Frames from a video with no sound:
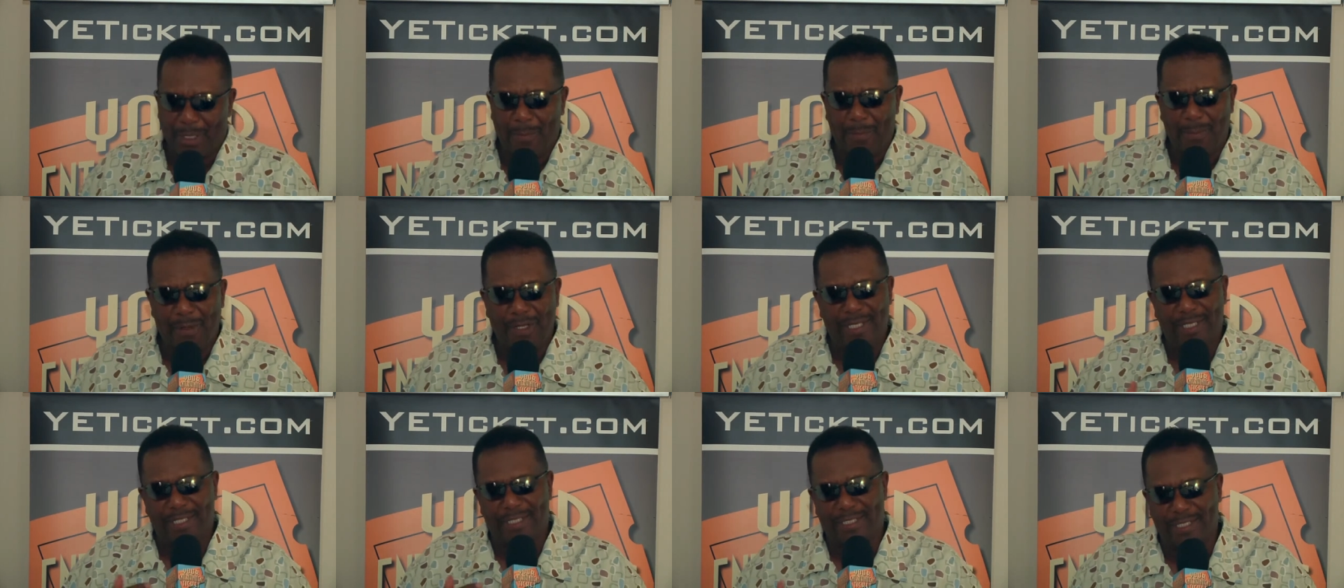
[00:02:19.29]

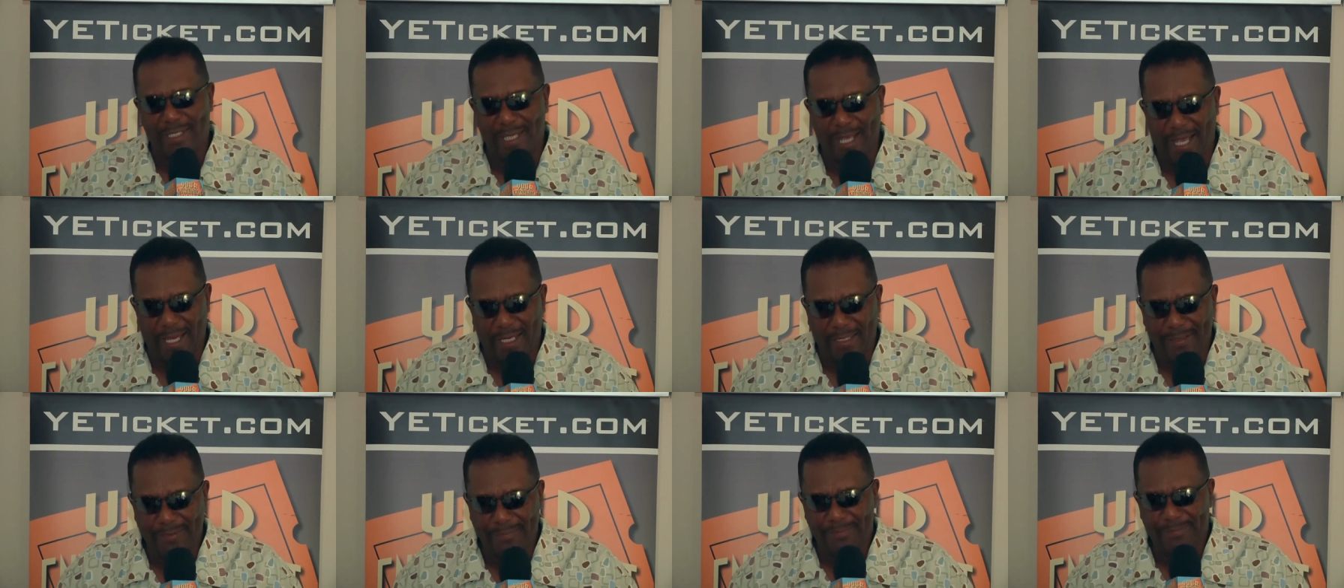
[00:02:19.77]
But his
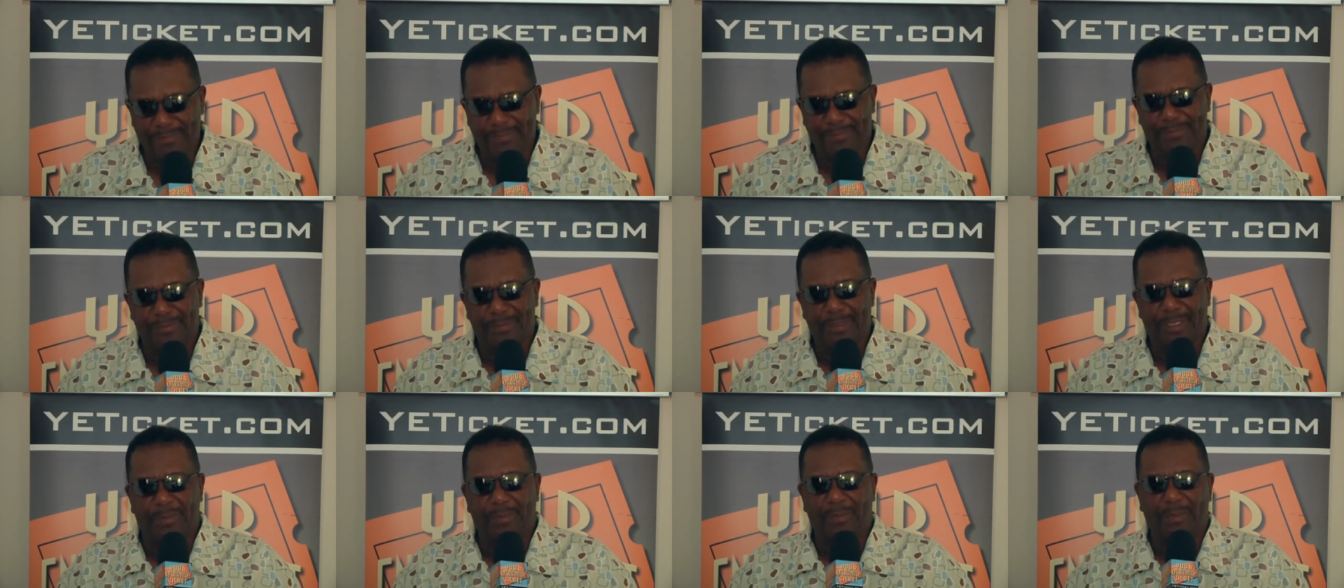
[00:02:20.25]
son,
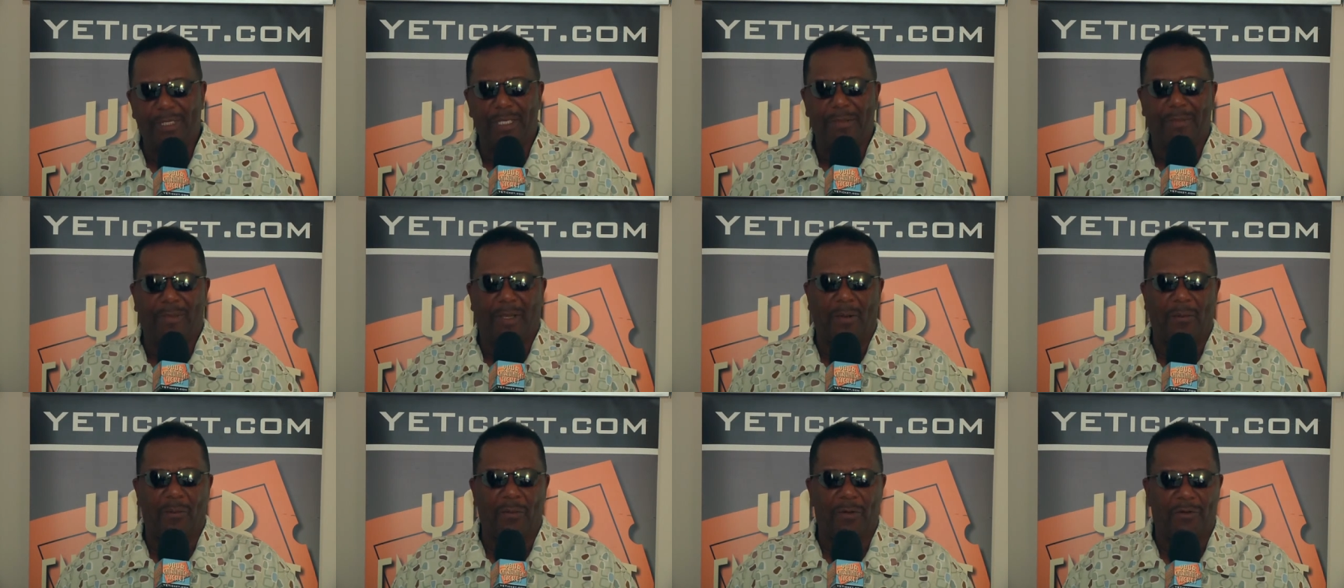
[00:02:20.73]
played
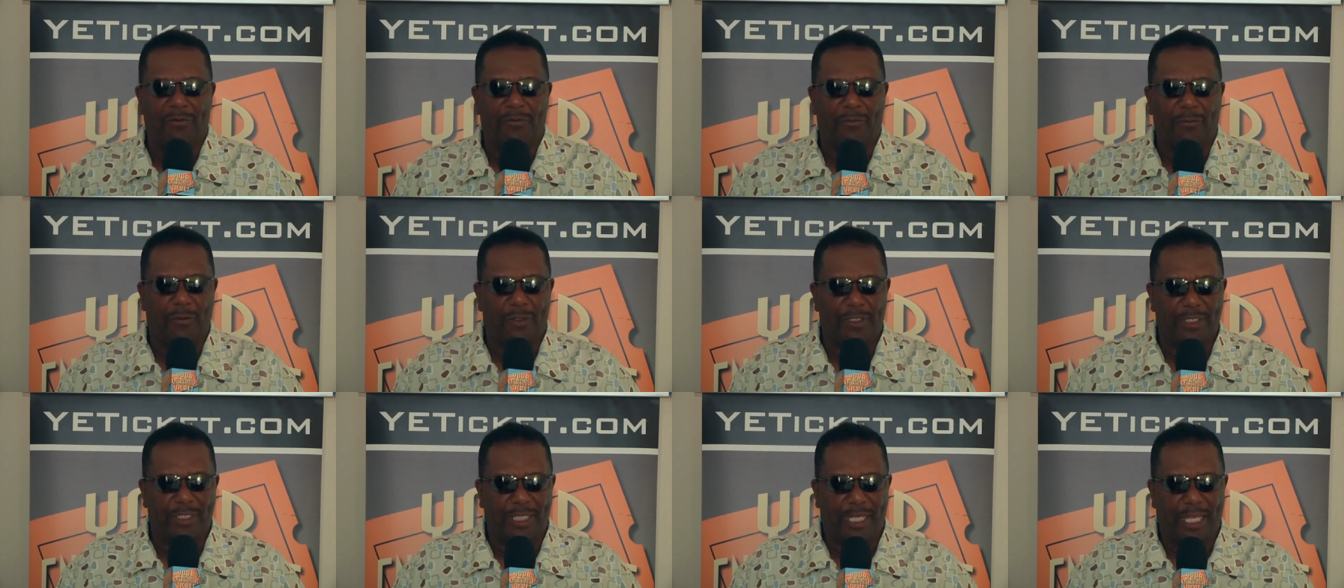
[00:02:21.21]
by Will
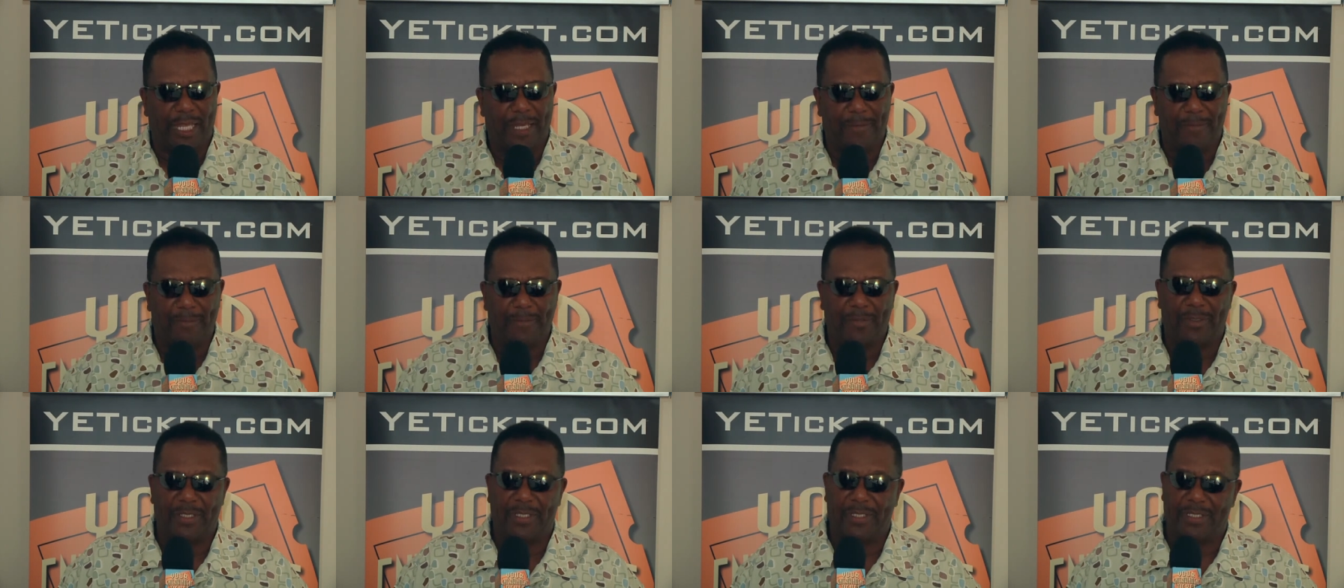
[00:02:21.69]
Forte,
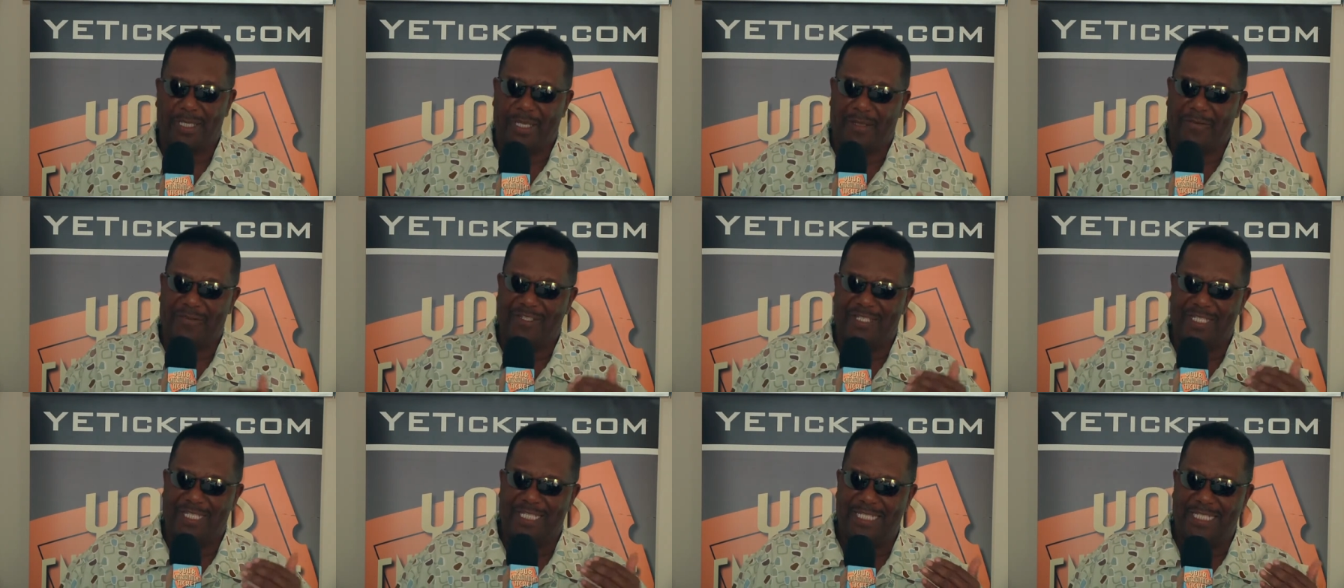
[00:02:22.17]
his name
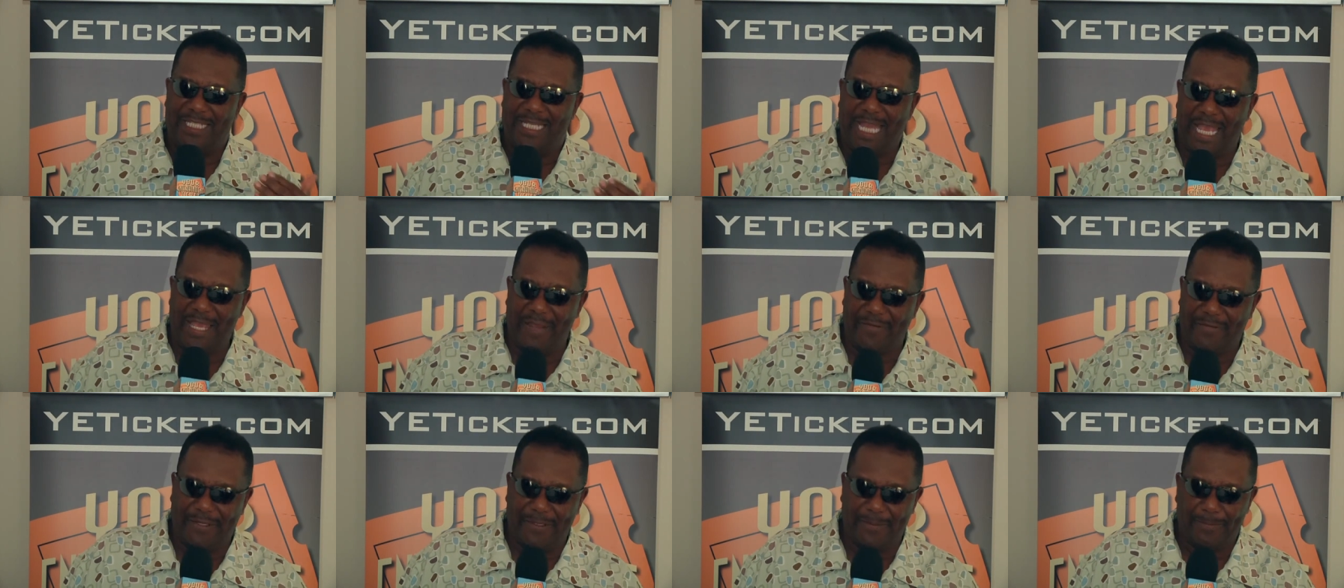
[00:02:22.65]
is
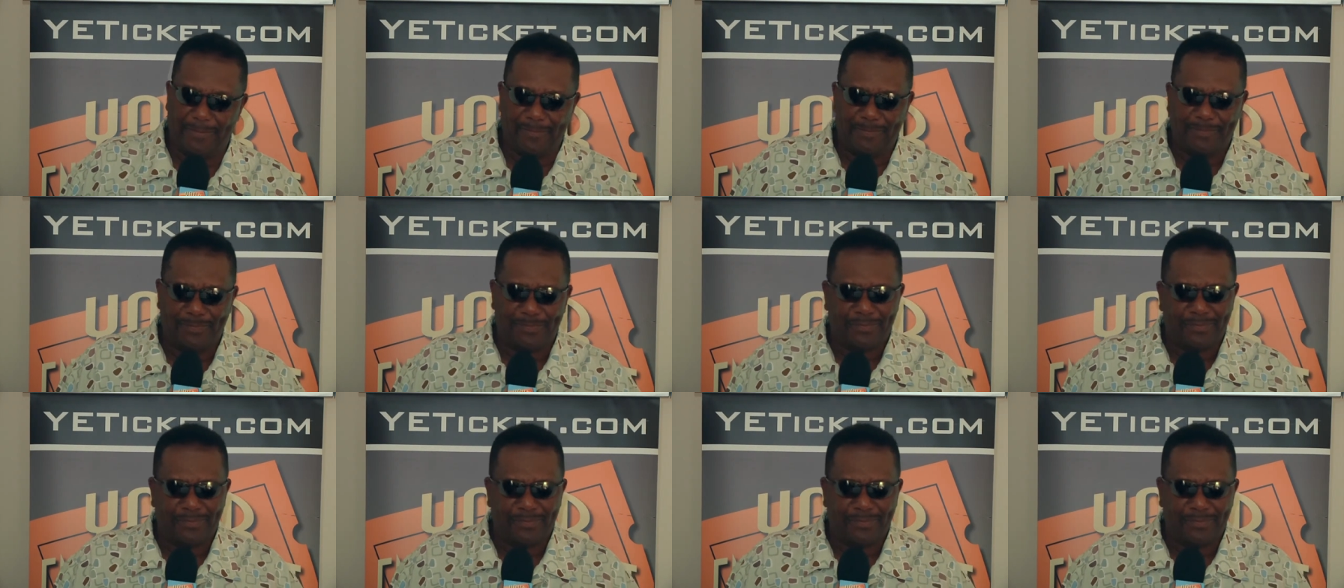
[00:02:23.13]
David.